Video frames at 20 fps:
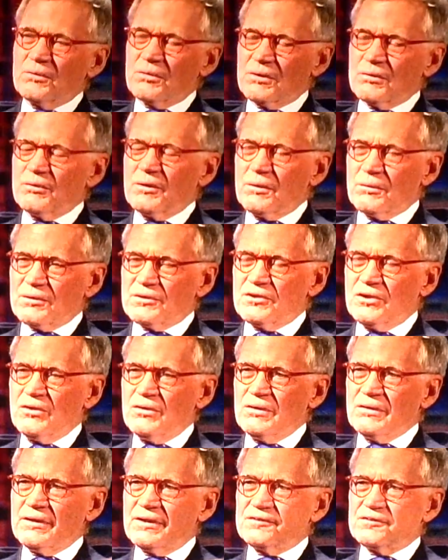We were we were
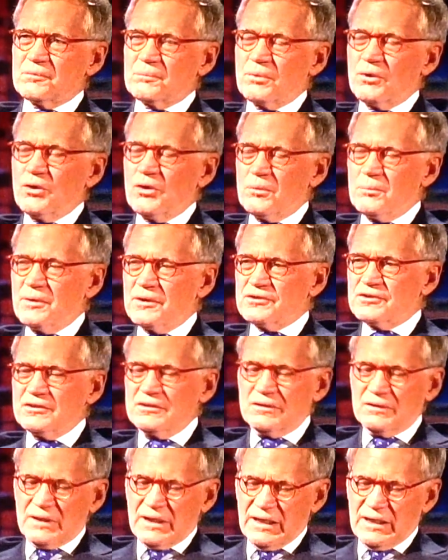told as a
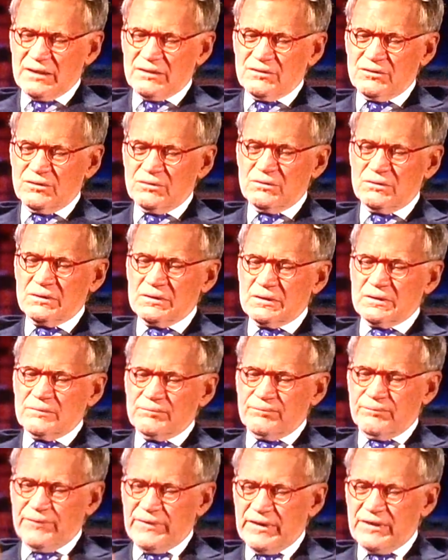prohibition, you can't do
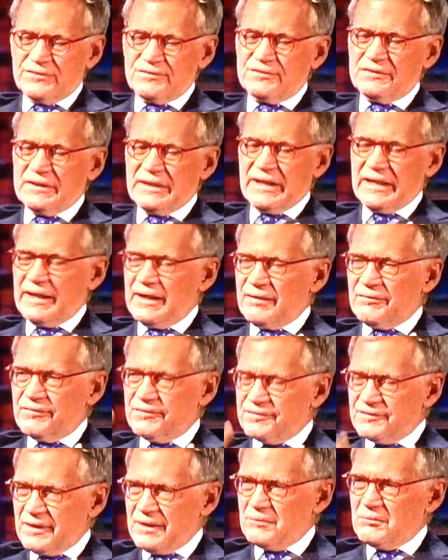this, you can't have
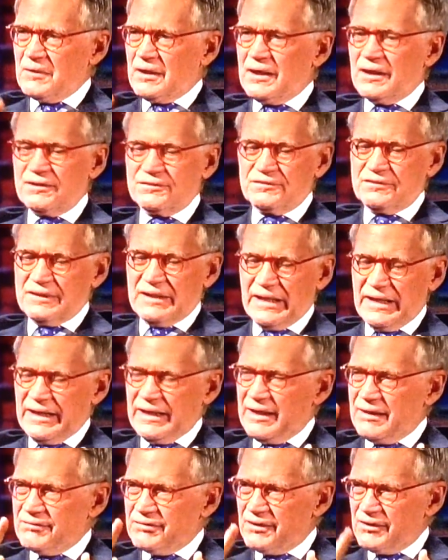the same guest, you
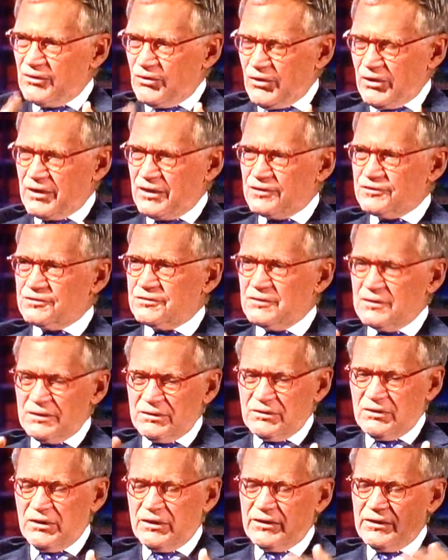can't have an orchestra,
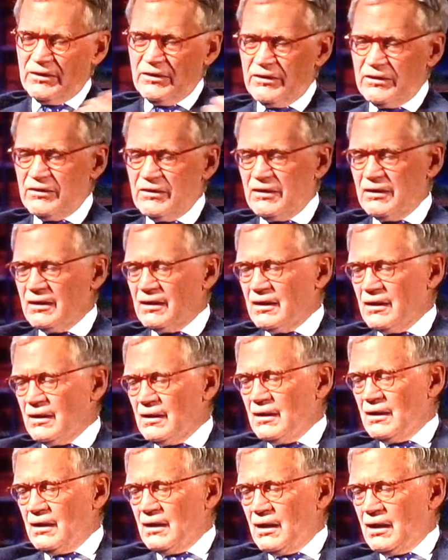right. and on and on and on.
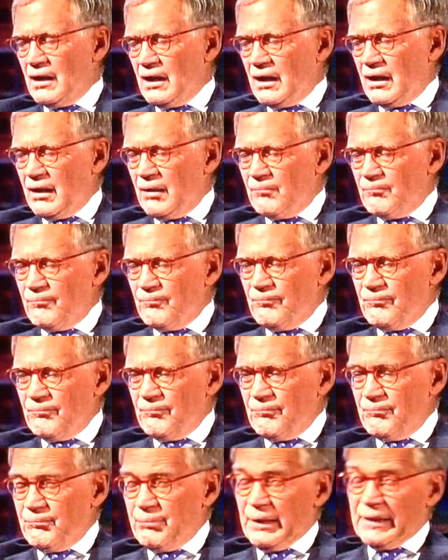Uh,
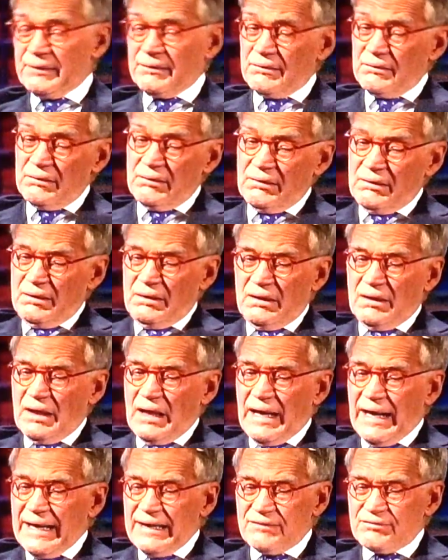but you
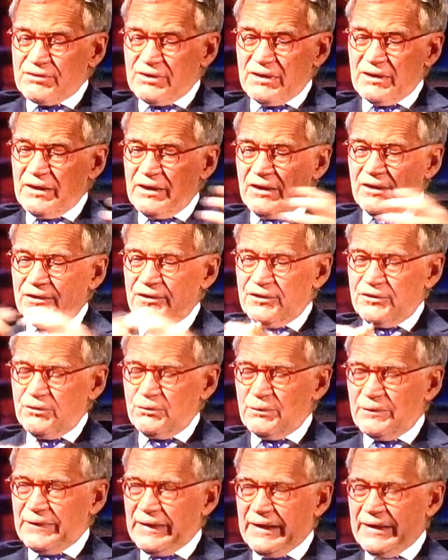know, I had very little to
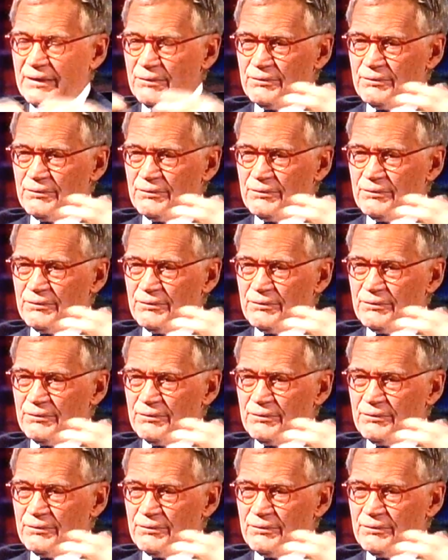do with that.